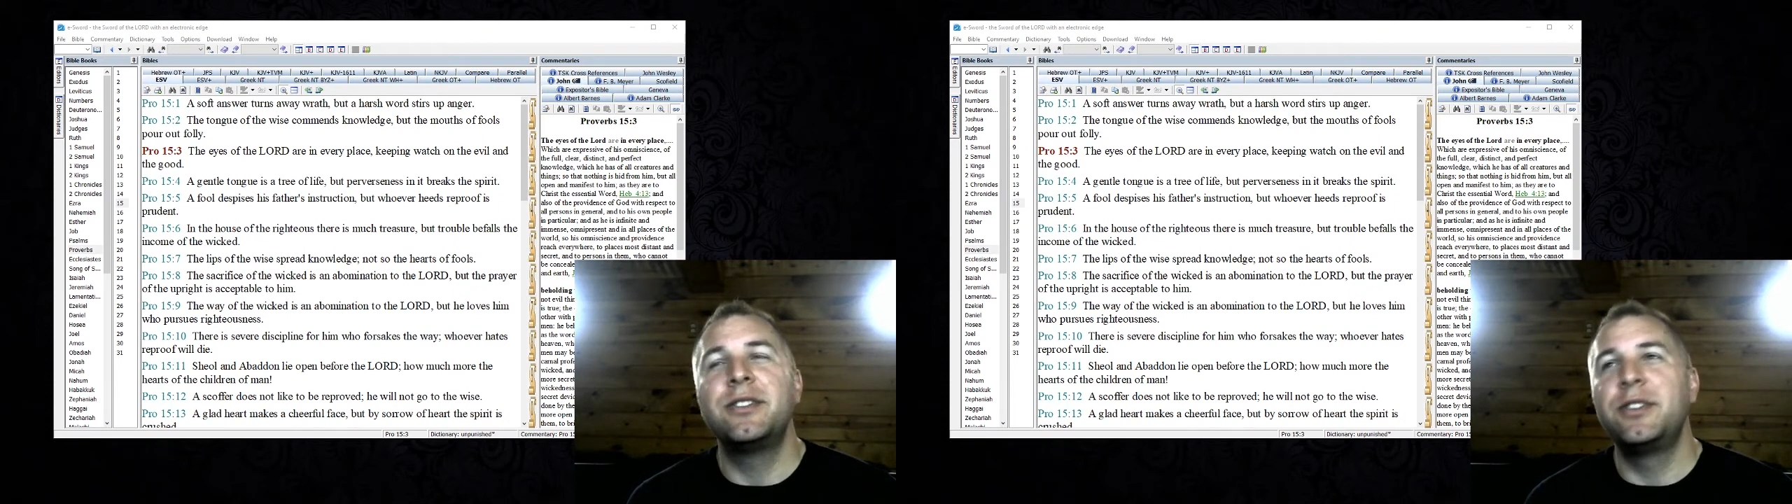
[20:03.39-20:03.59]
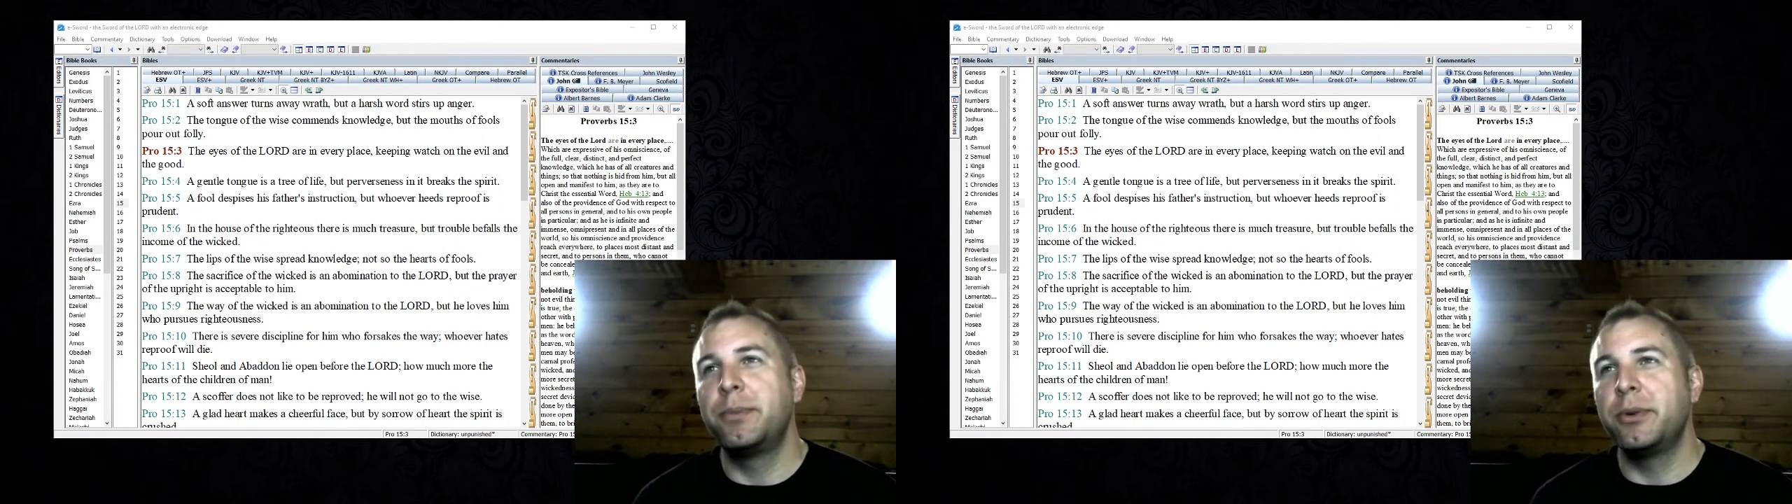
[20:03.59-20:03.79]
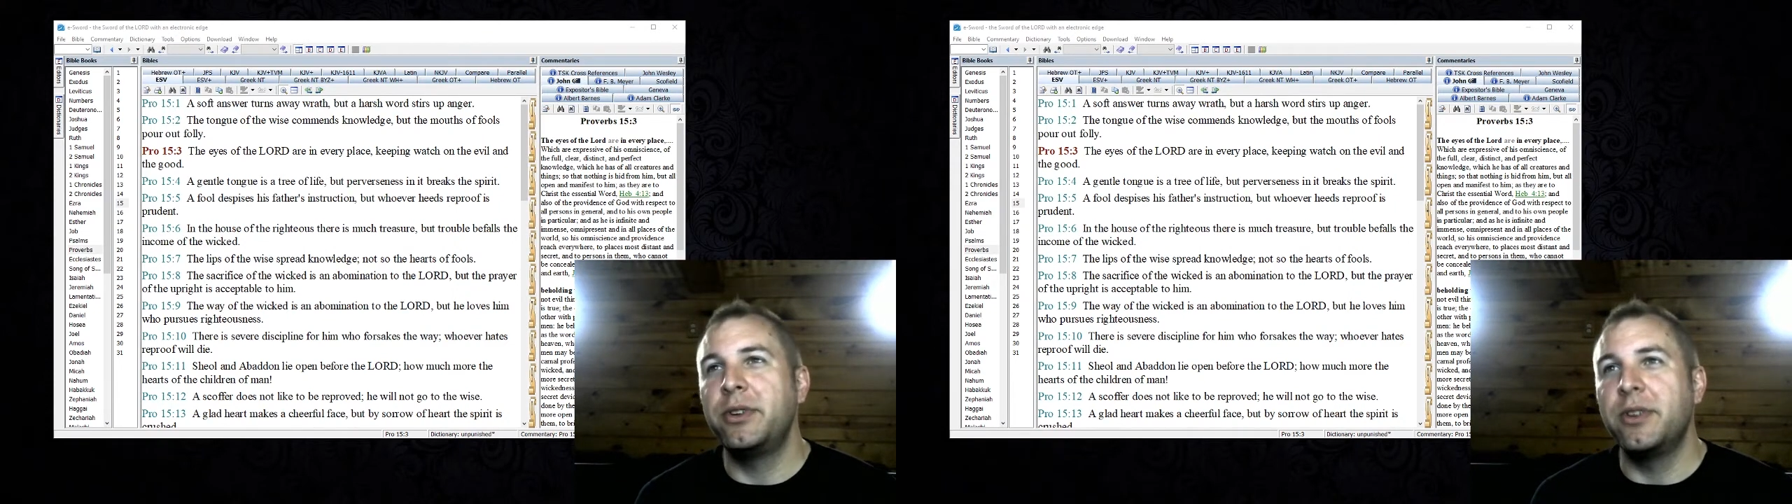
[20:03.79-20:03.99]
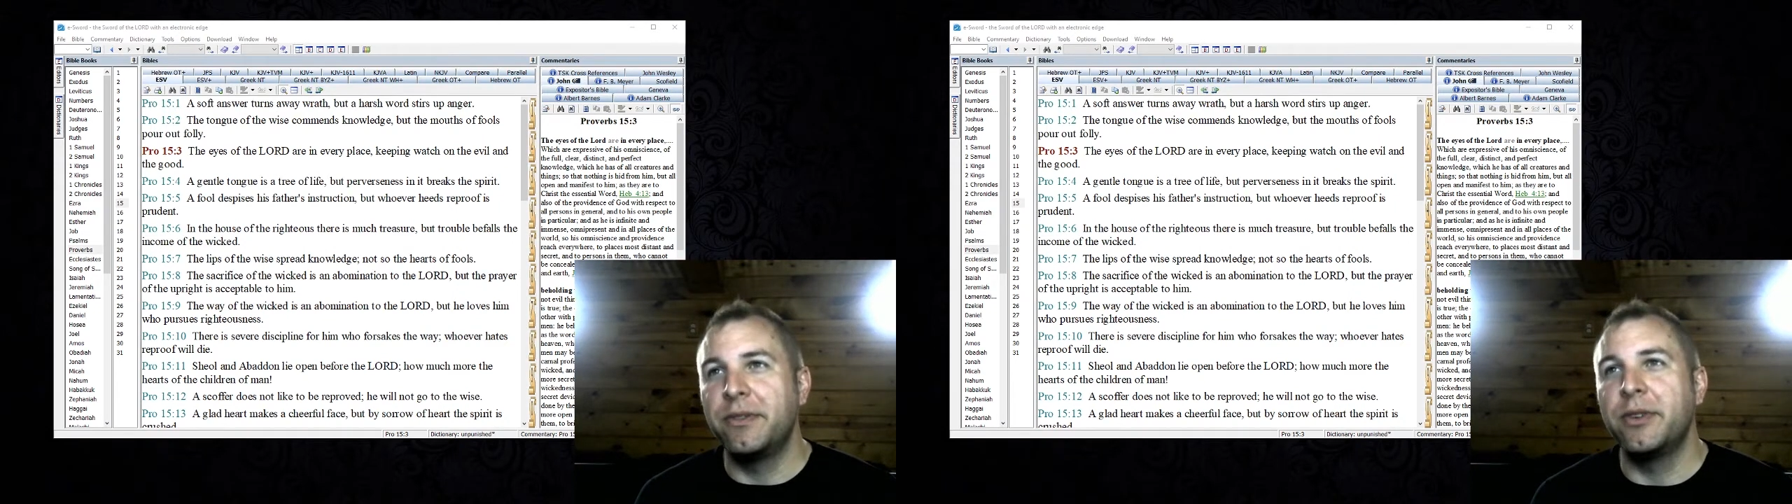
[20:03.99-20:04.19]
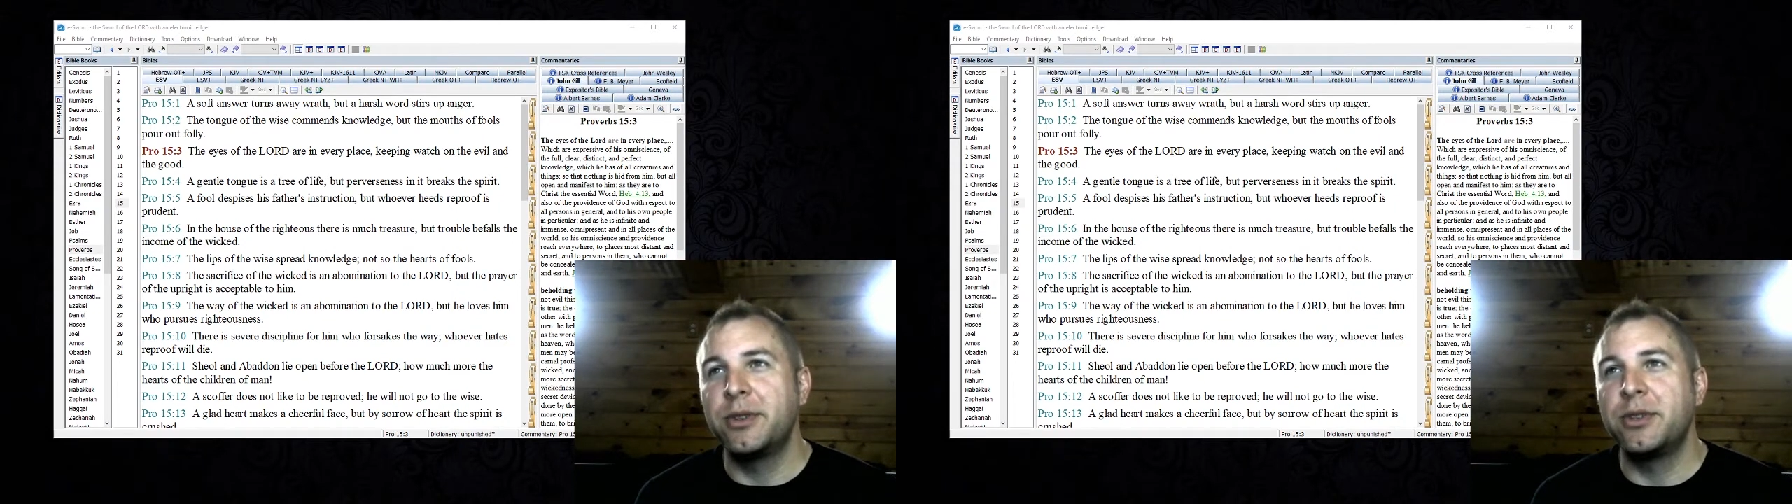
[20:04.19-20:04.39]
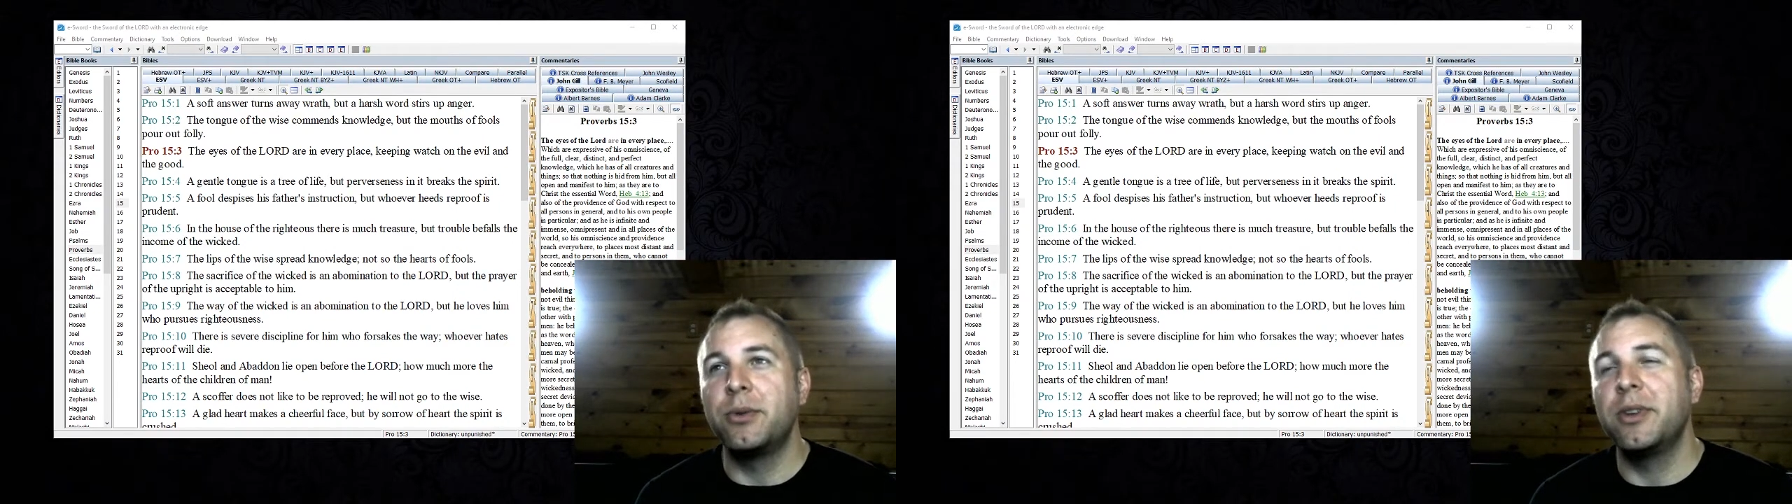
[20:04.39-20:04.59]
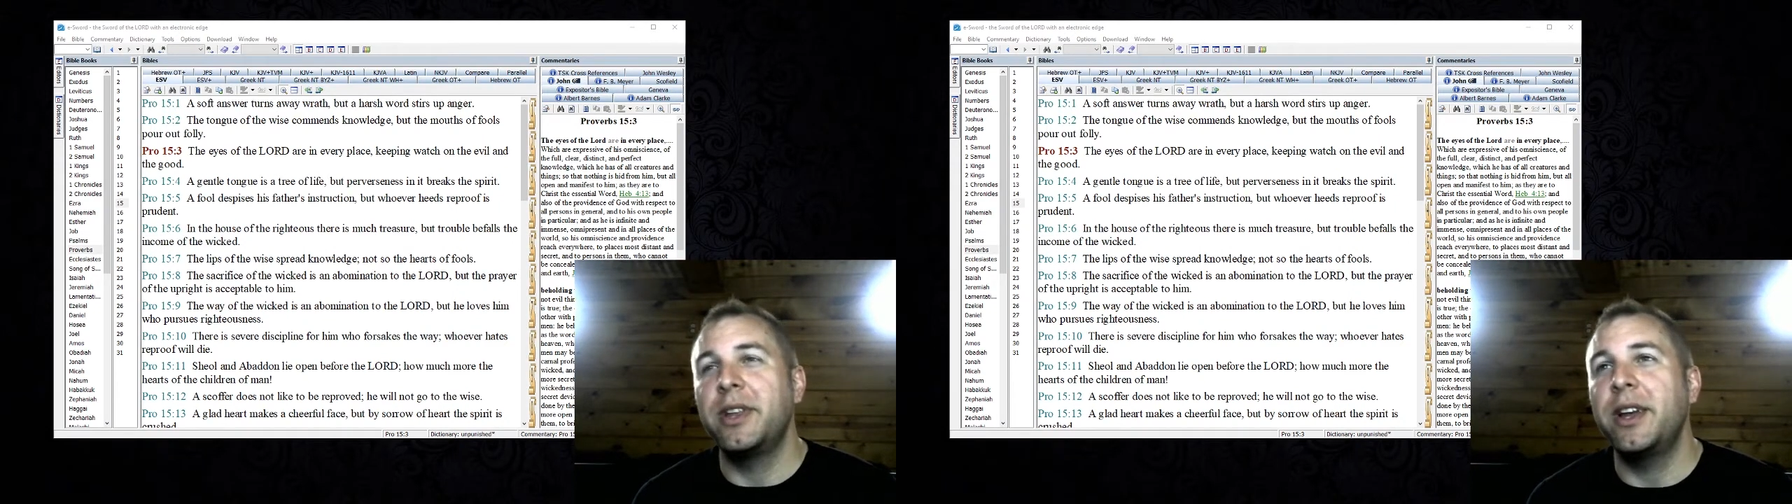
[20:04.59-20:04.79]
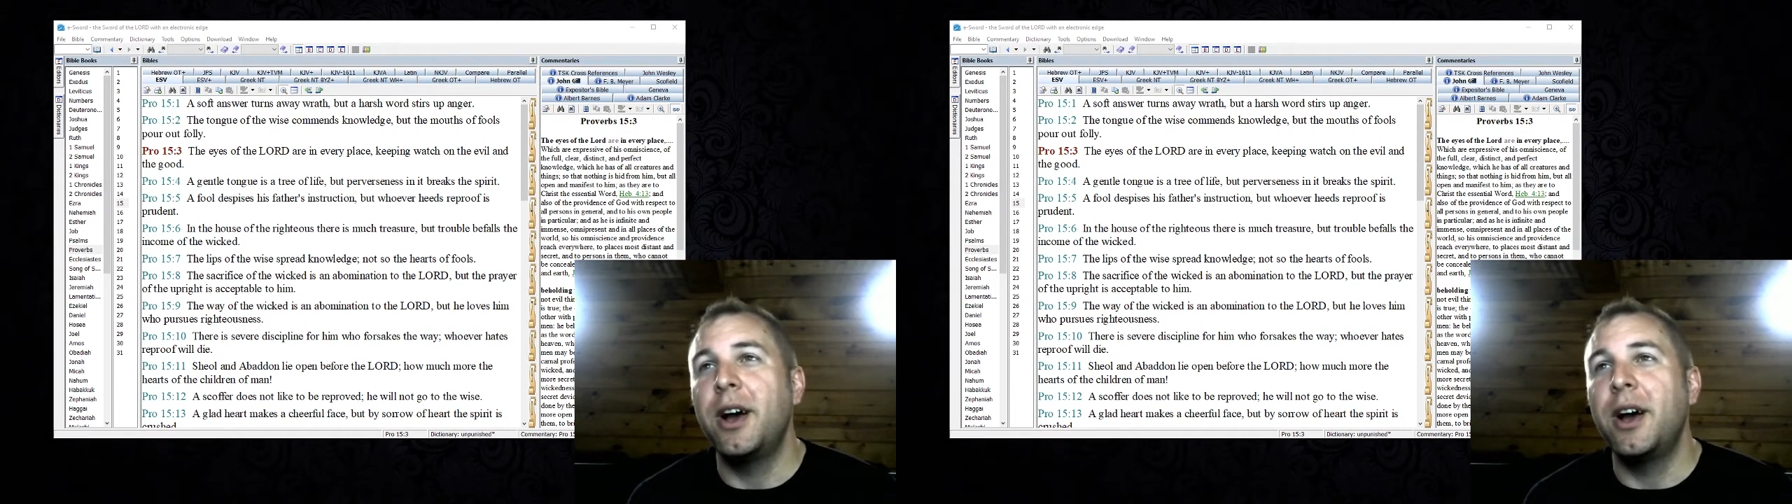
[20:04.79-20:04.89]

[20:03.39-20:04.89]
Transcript: super universal where they